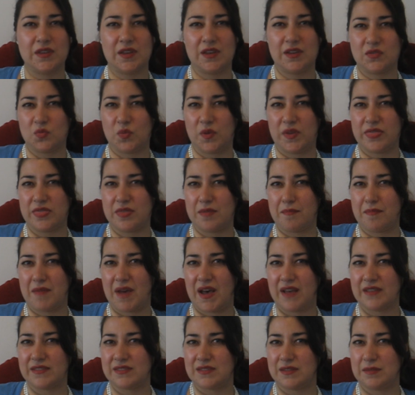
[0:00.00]
is when the
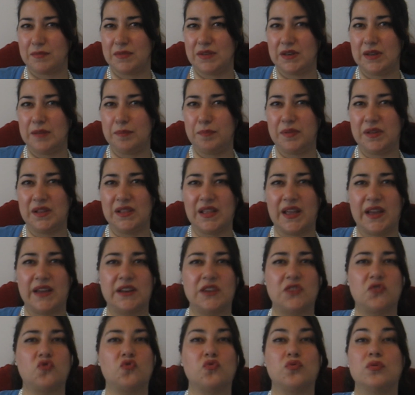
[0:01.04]
master manipulator